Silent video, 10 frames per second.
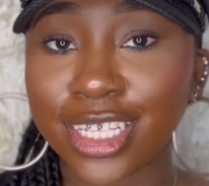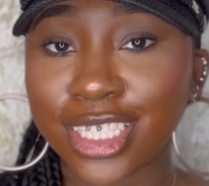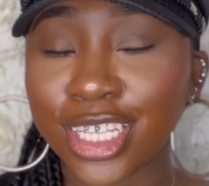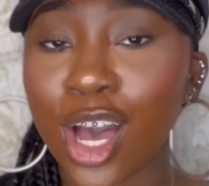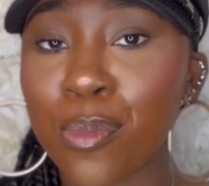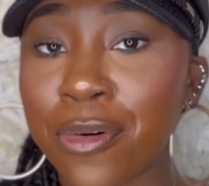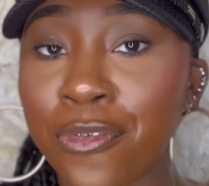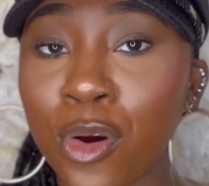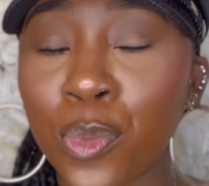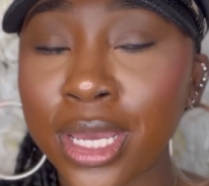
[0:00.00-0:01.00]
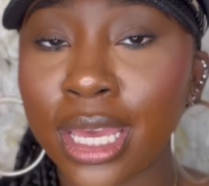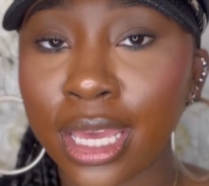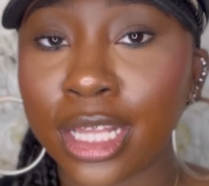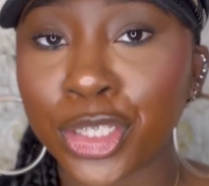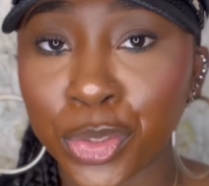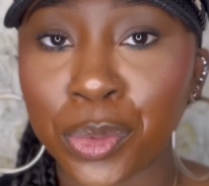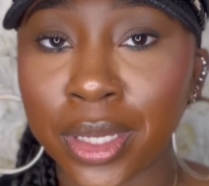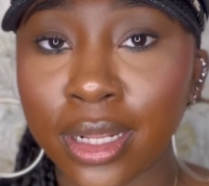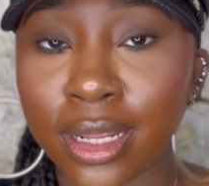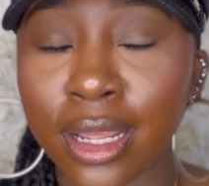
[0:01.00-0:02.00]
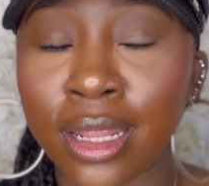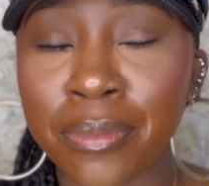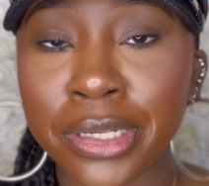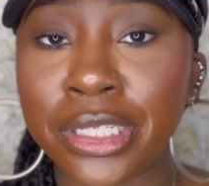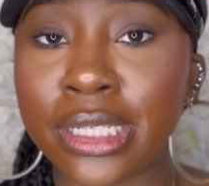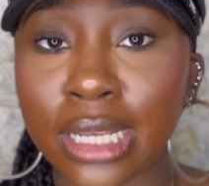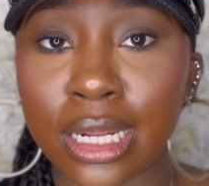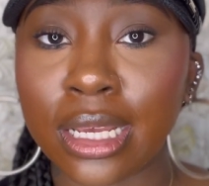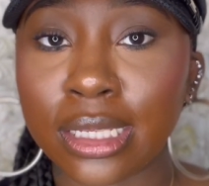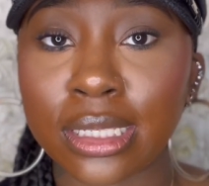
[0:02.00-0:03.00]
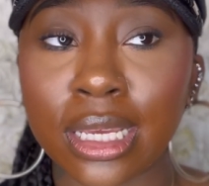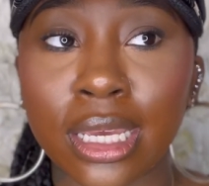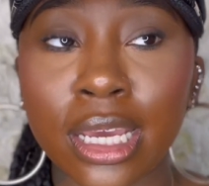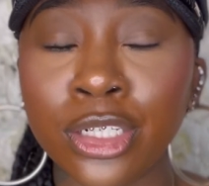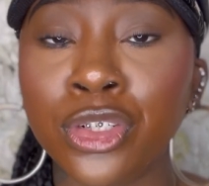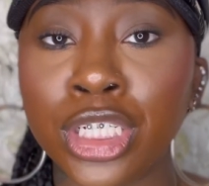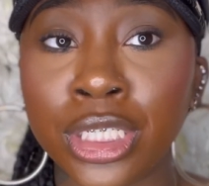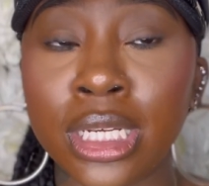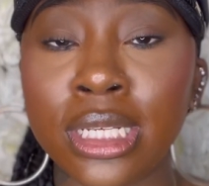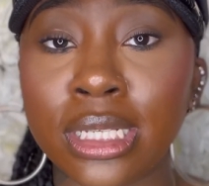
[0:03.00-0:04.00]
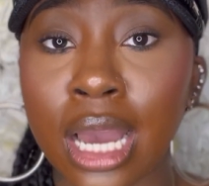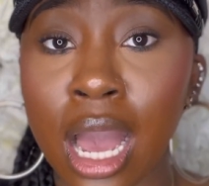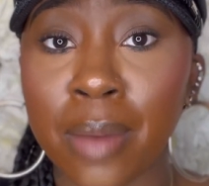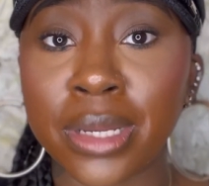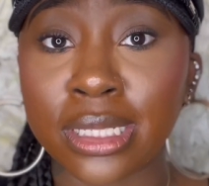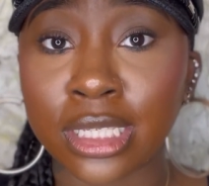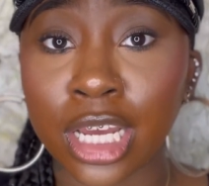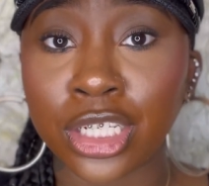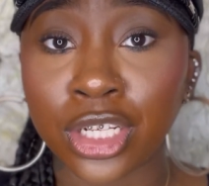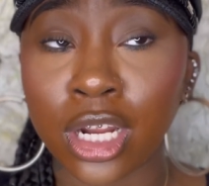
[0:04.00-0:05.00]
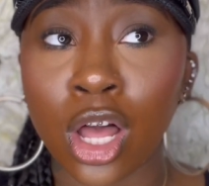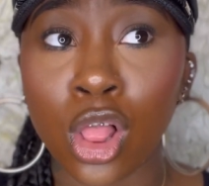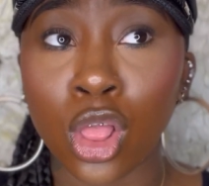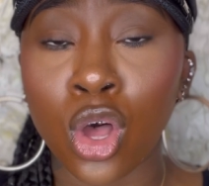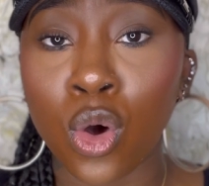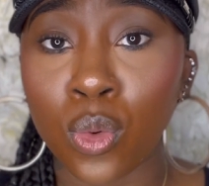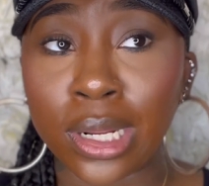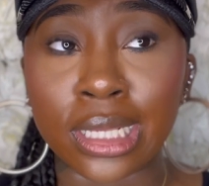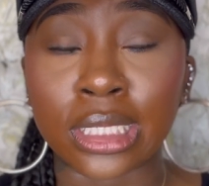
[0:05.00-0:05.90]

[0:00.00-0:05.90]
So before we get into it, let me just say this. Kendra G's comment section alone is